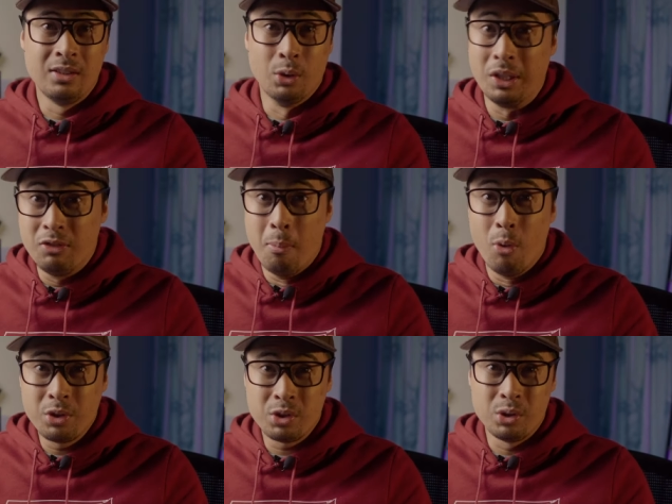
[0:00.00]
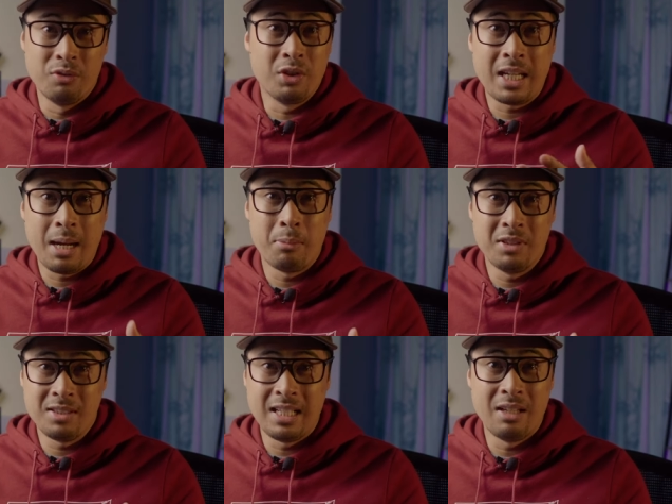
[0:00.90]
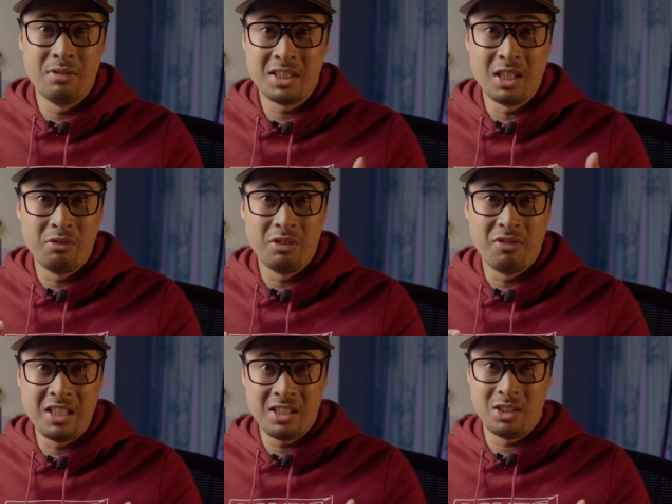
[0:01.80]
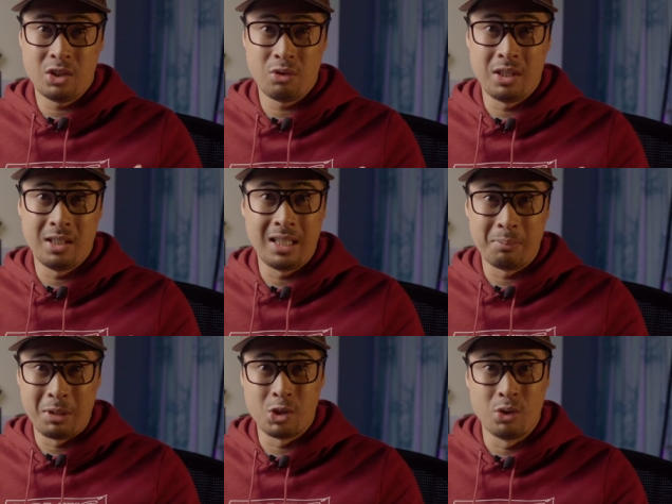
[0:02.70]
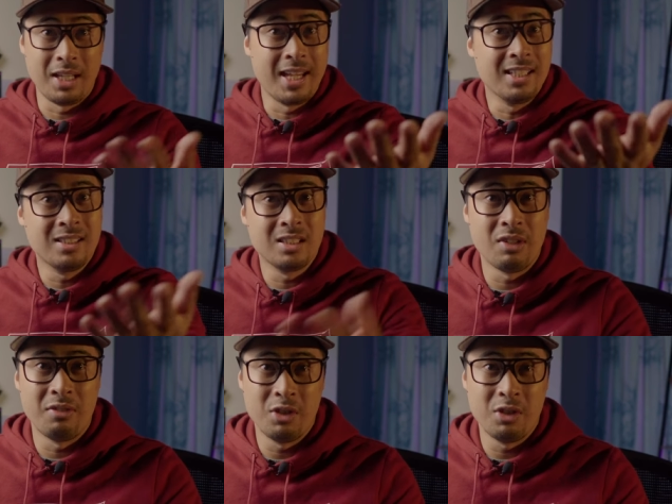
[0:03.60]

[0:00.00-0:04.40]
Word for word: Or even more so if your camera doesn't have a selfie-facing screen like my Sony A sixty-five